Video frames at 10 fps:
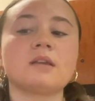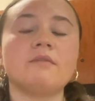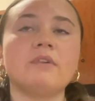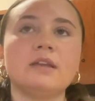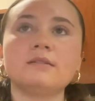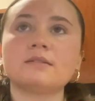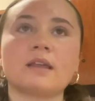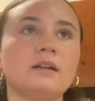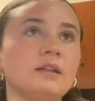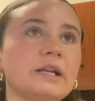events
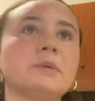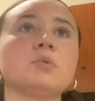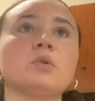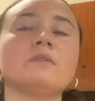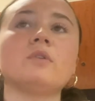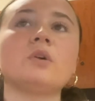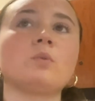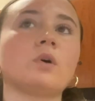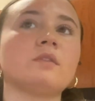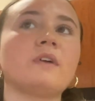like Light Up Louisville and
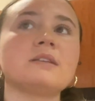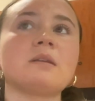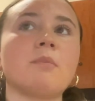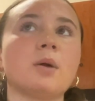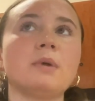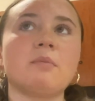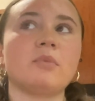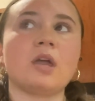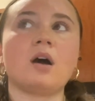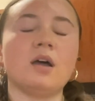World Fest and Bourbon and
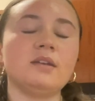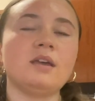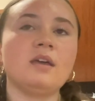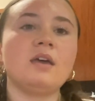Beyond,